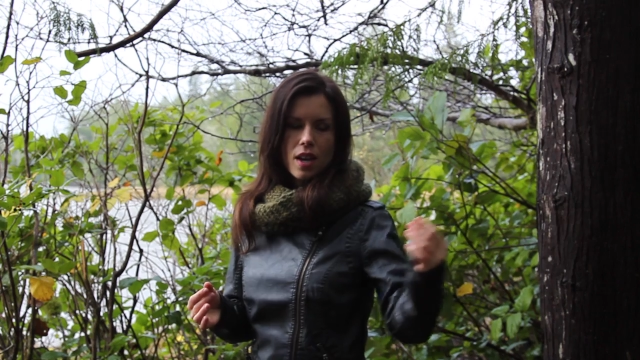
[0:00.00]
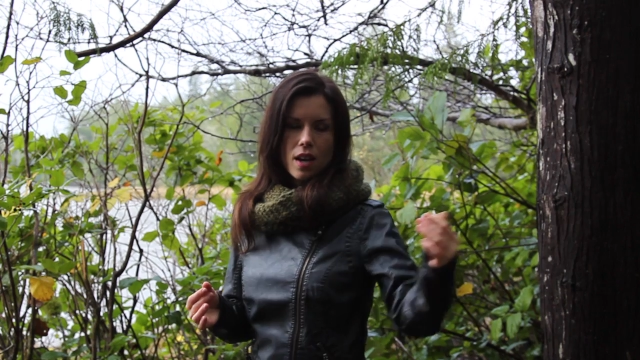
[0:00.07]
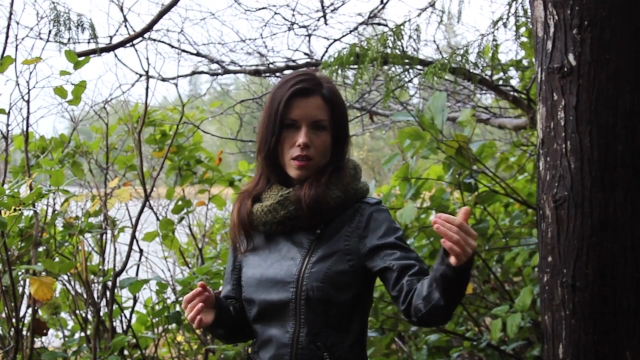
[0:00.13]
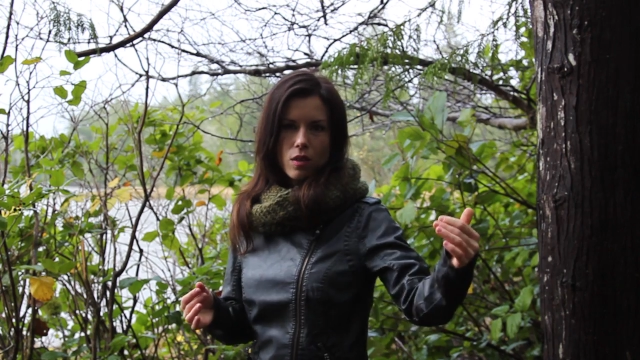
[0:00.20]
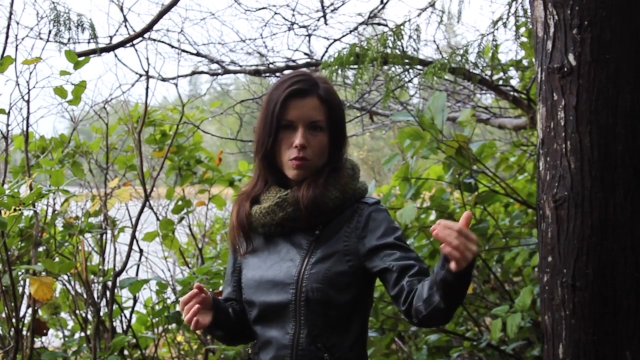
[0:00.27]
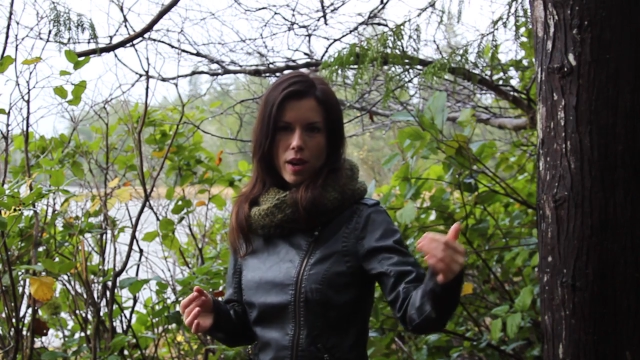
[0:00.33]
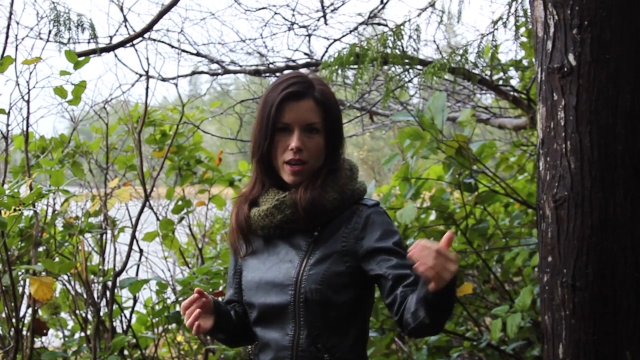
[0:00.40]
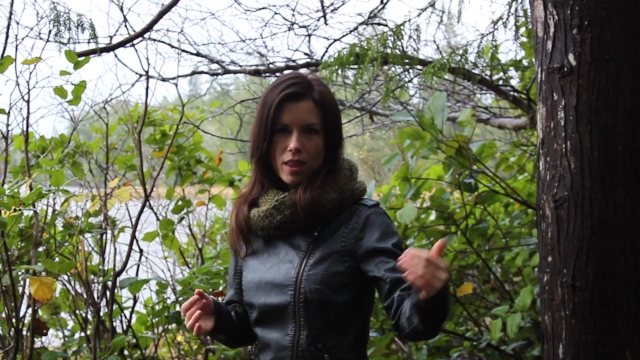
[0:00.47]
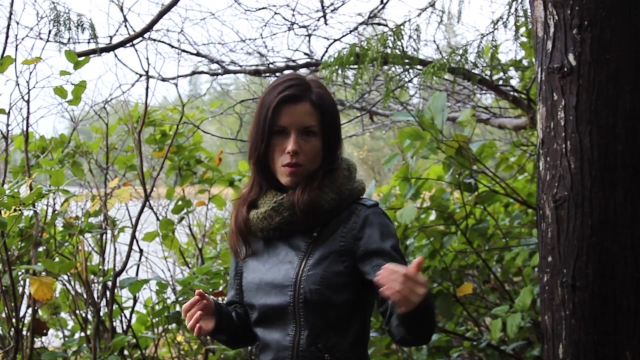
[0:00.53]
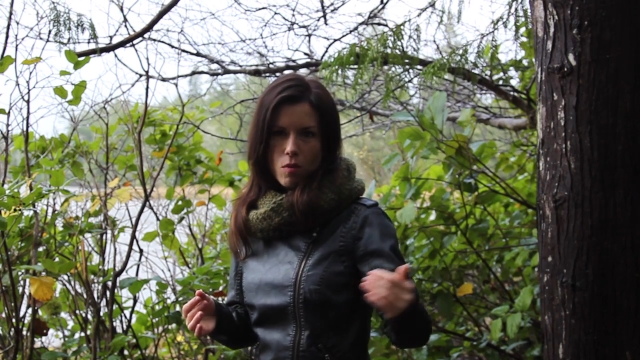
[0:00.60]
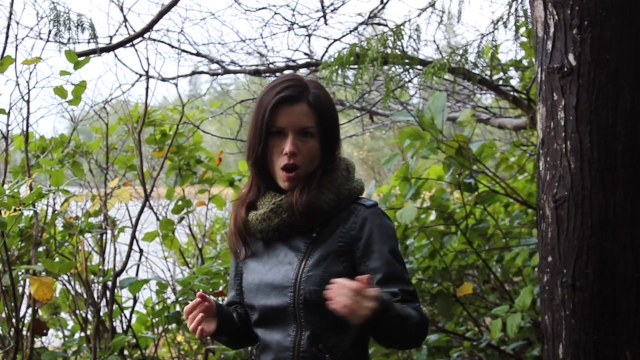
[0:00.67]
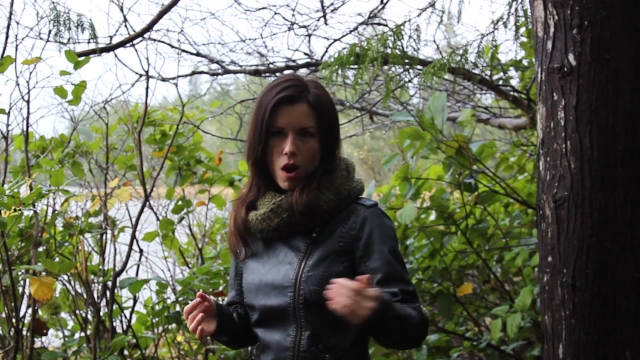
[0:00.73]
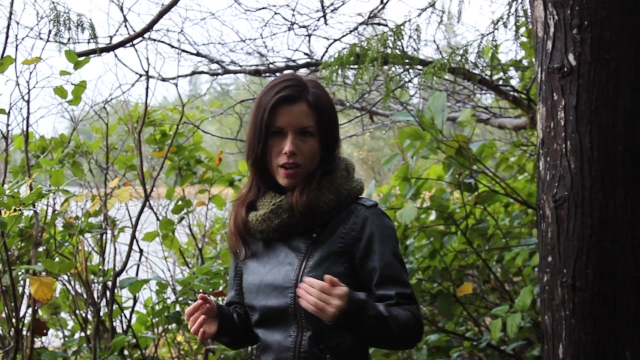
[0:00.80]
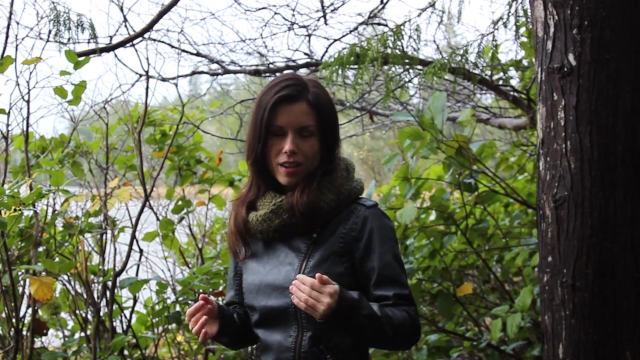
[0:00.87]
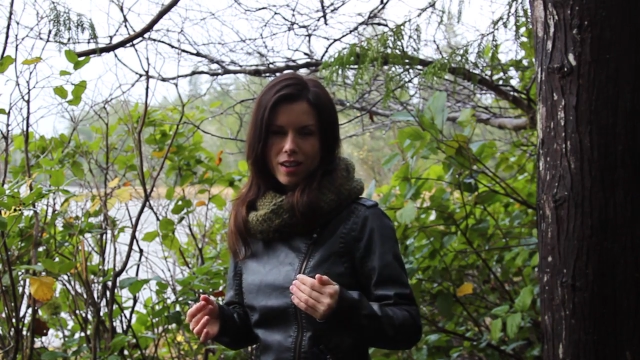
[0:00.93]
the way they
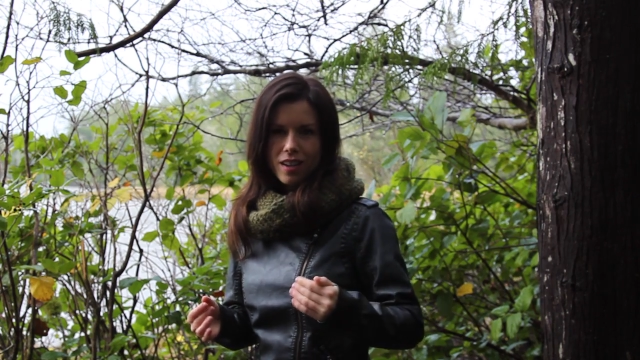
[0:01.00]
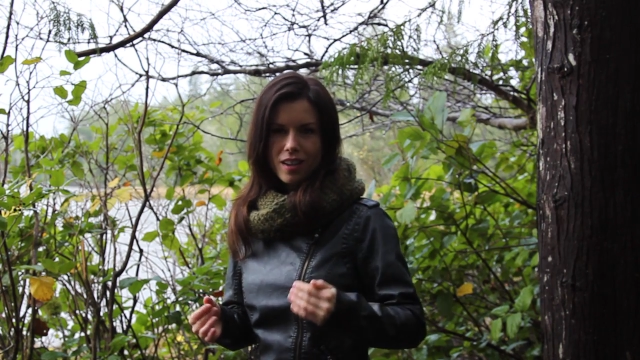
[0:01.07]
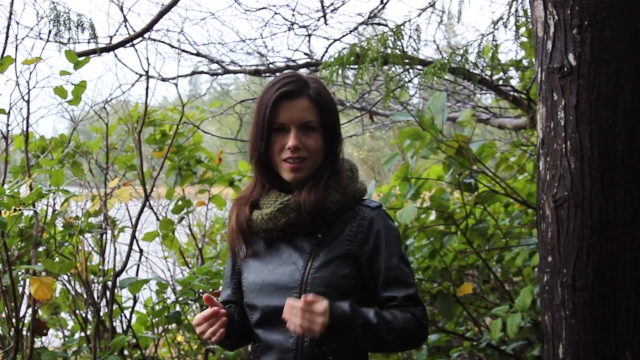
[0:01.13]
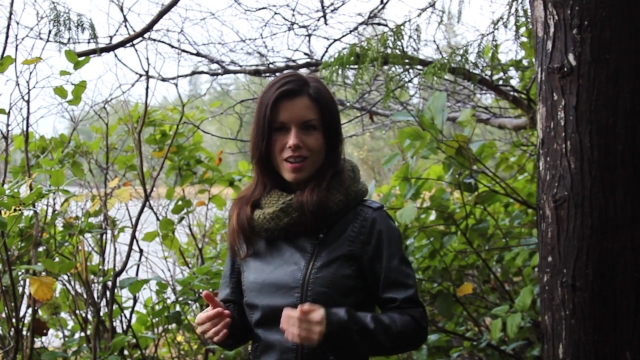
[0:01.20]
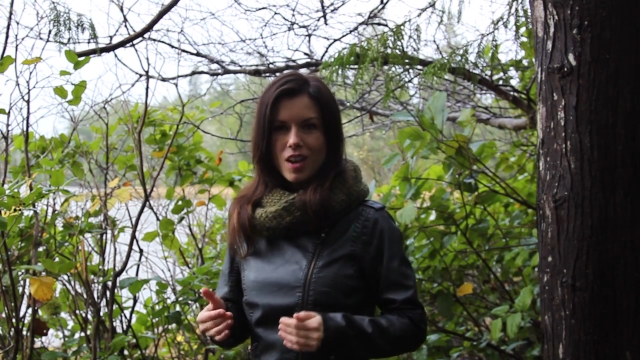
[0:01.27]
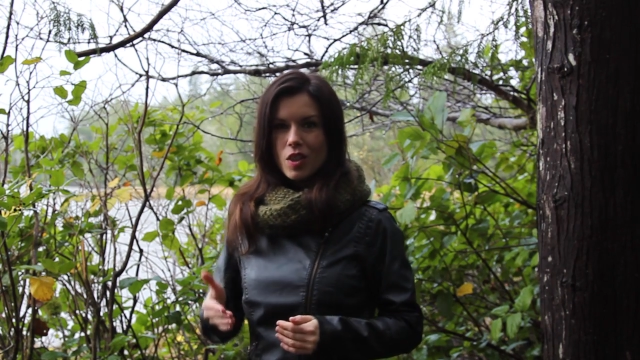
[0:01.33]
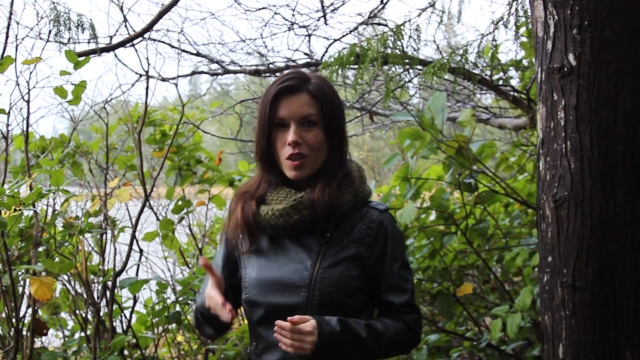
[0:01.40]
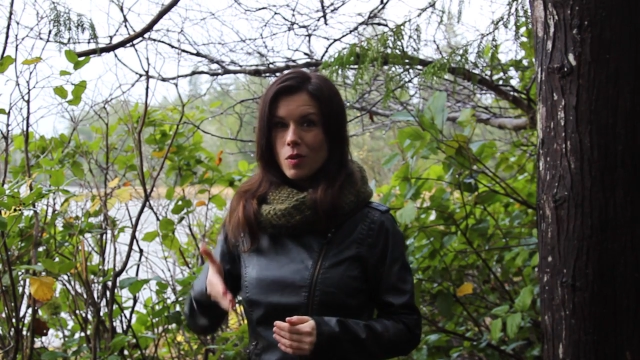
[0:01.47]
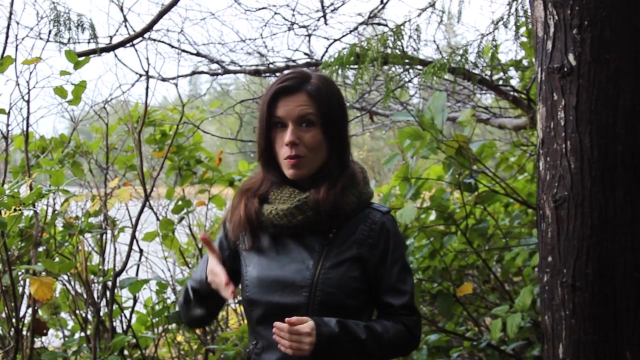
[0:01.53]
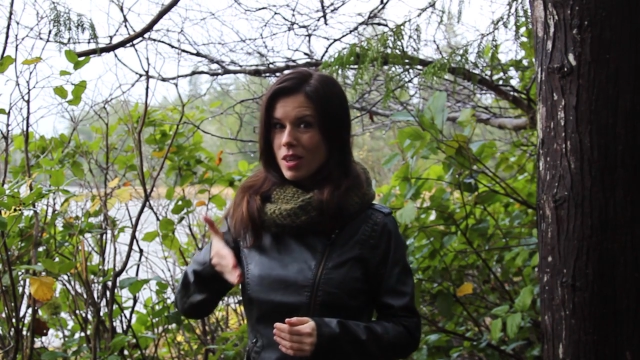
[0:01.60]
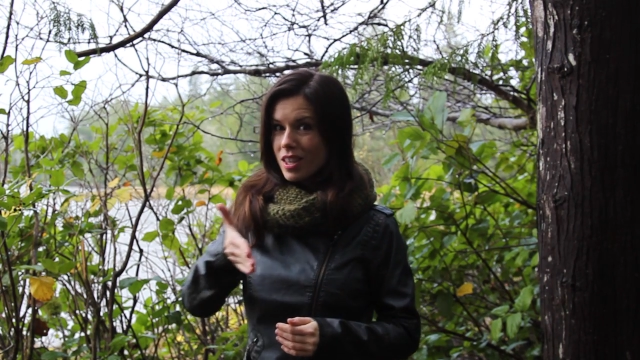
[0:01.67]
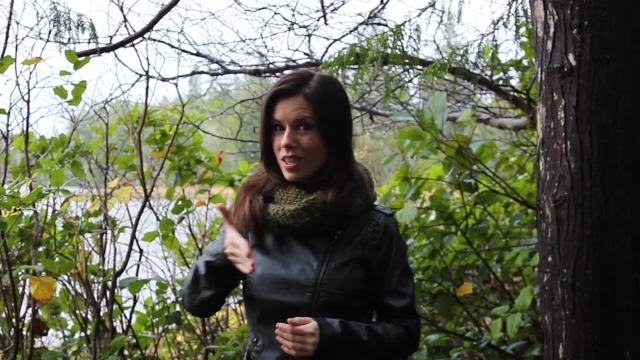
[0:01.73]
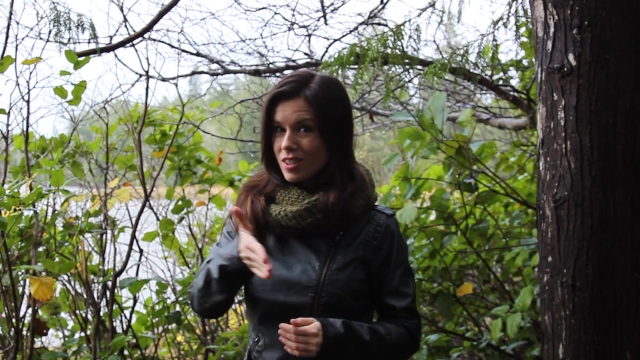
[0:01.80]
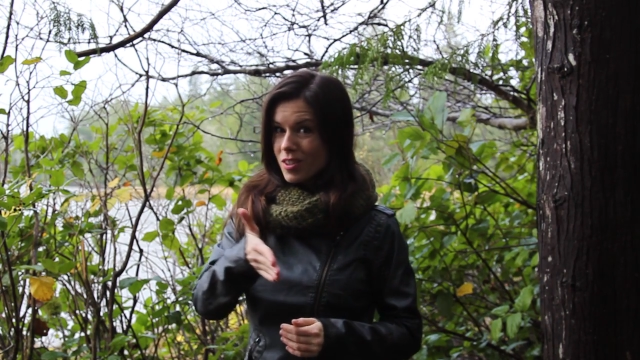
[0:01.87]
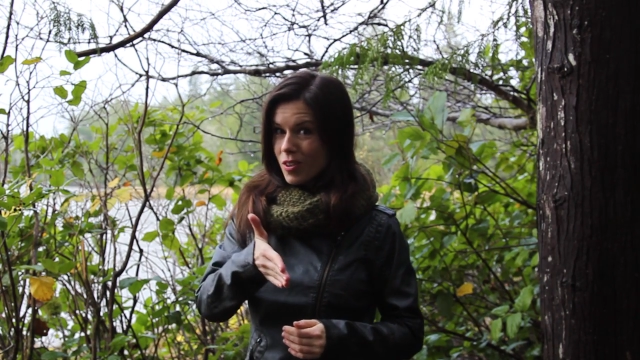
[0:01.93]
walk in, the way
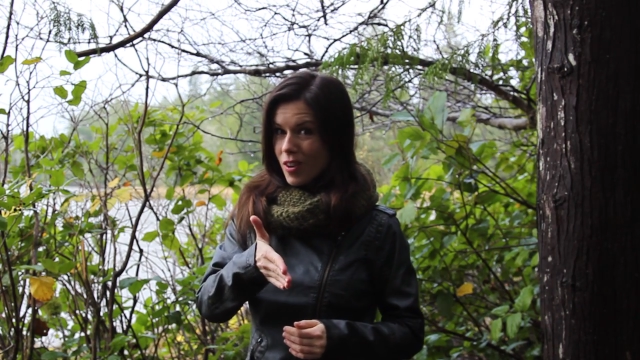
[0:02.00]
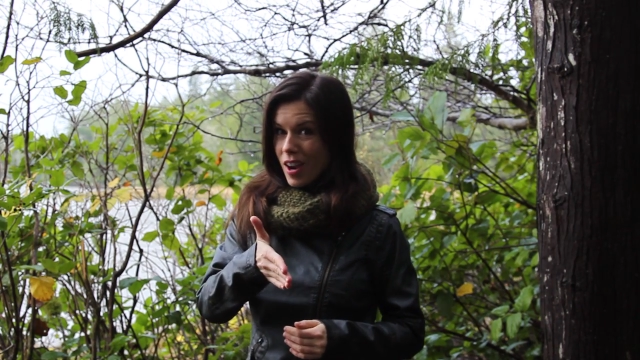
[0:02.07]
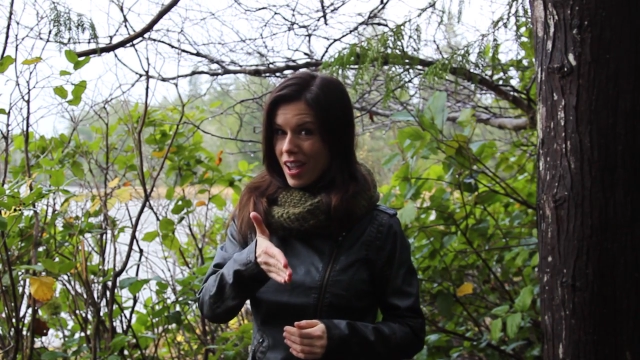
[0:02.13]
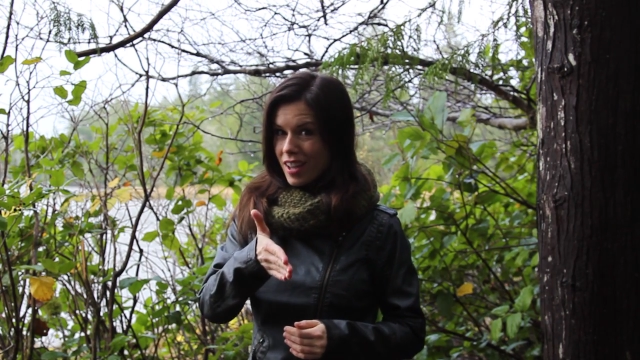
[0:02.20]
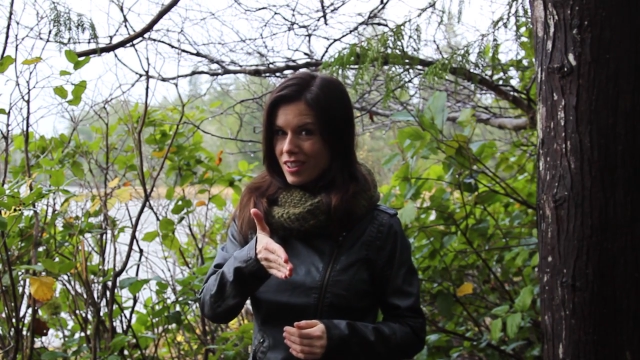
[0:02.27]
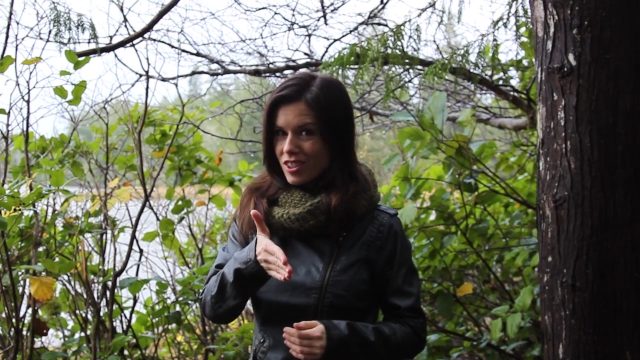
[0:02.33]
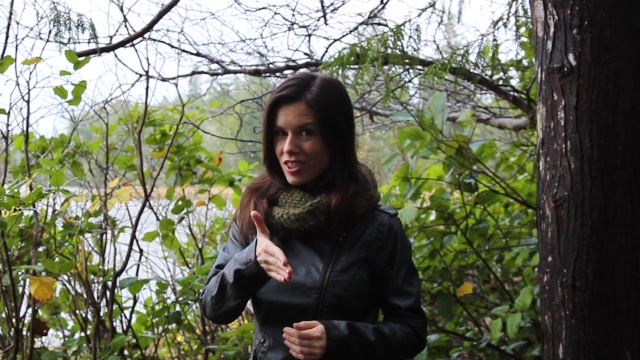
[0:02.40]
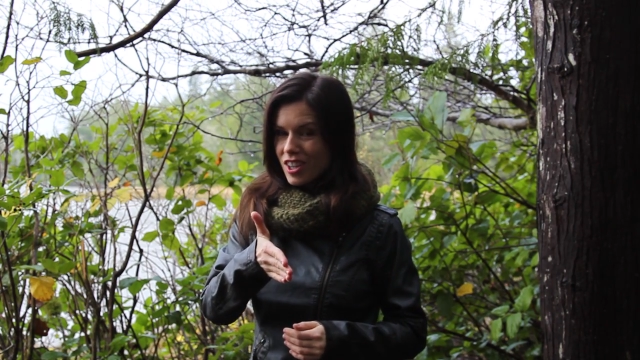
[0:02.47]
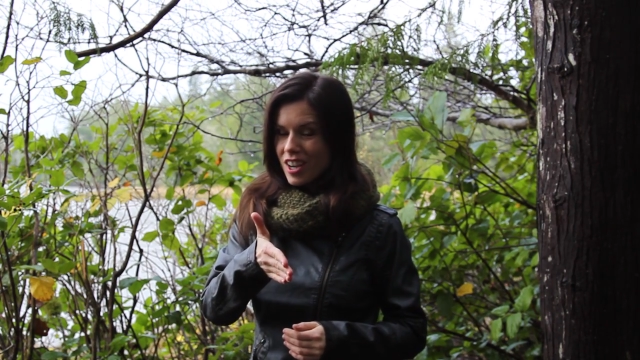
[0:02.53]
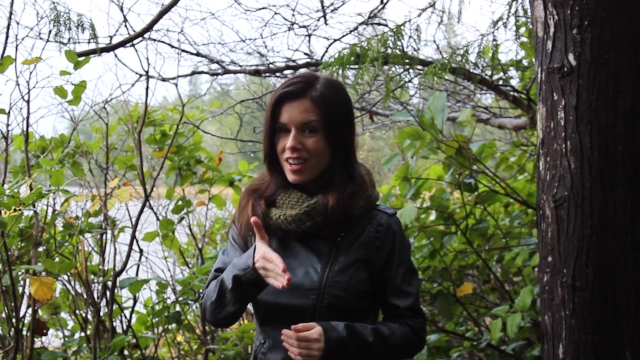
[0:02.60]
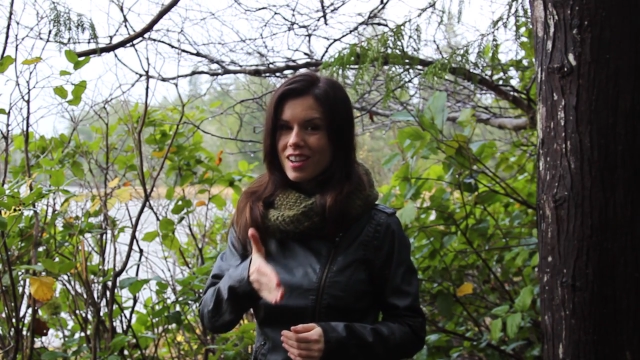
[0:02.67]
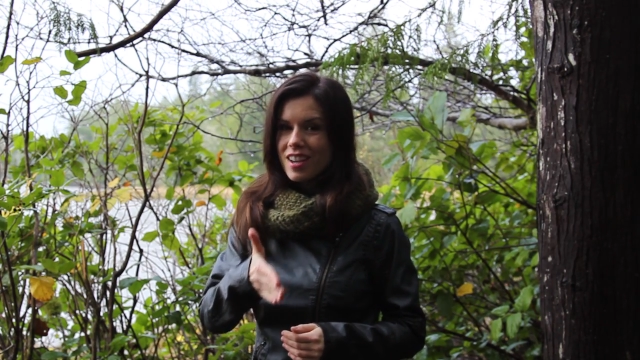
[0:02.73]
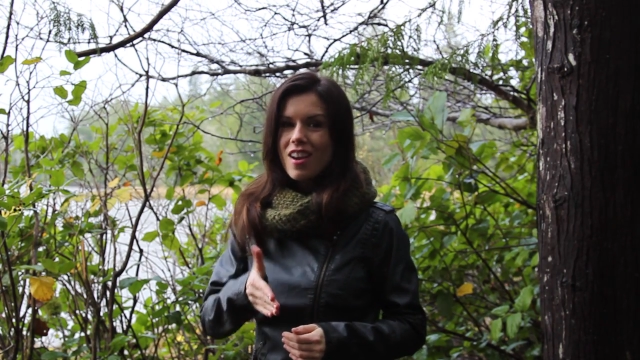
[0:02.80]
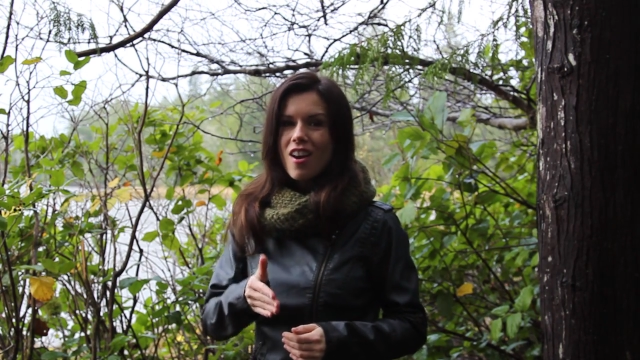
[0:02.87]
they do their handshake,